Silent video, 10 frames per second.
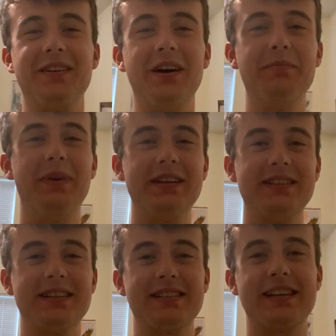a
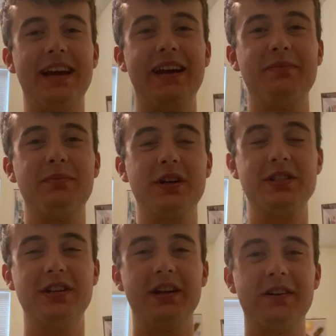basic scam, but
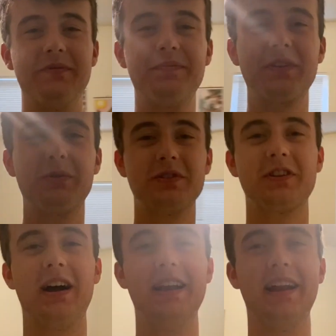you know, we'll try it